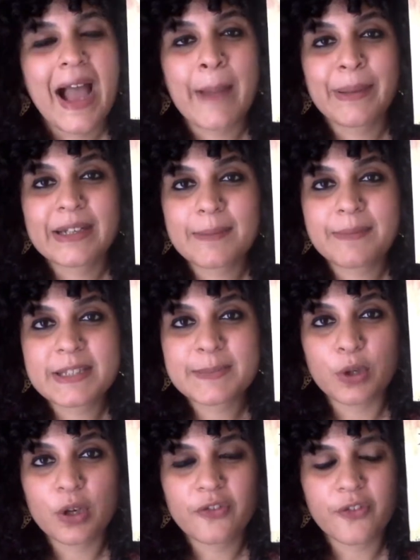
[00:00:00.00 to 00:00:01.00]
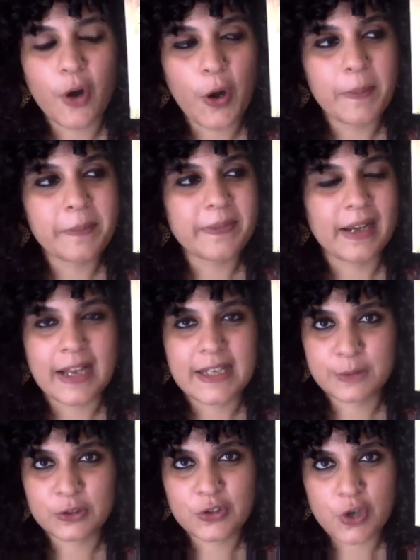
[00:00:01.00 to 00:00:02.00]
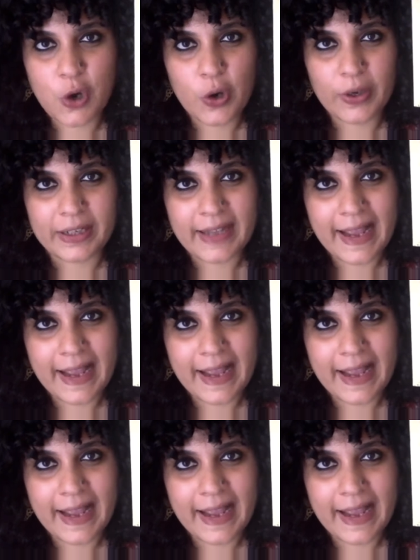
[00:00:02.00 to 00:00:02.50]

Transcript: I picked up this book from the last bookstore in